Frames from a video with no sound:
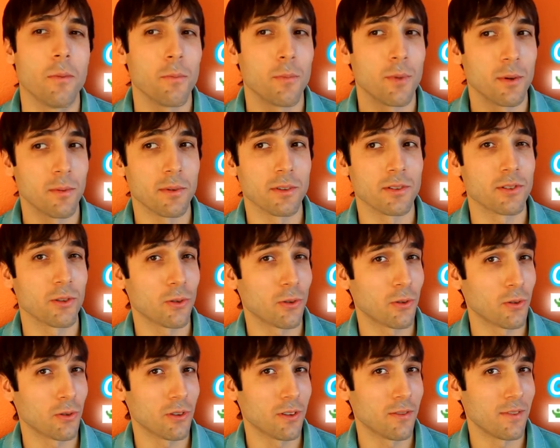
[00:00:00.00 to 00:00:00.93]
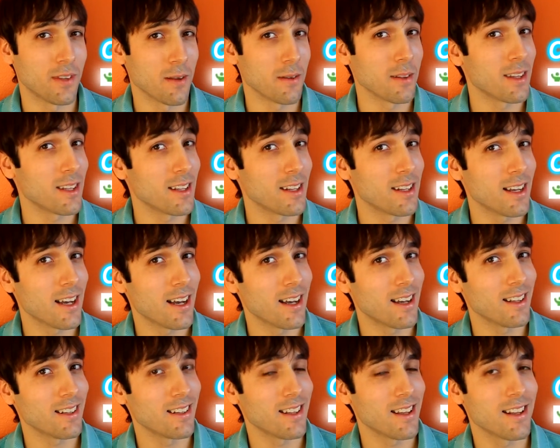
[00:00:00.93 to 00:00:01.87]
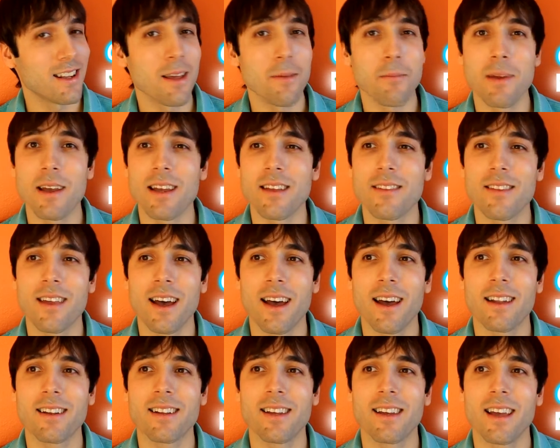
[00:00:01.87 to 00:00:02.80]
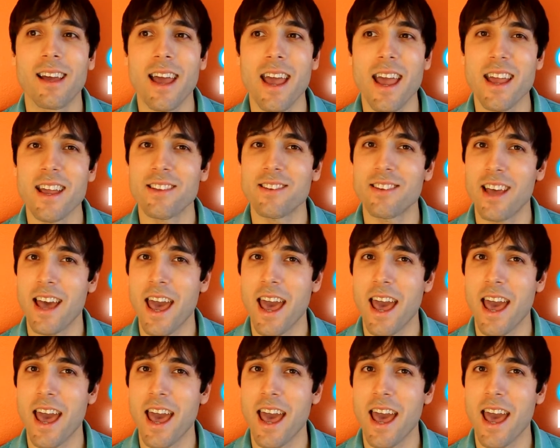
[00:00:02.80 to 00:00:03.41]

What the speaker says: But it'd be so cool if they did not, and they made that a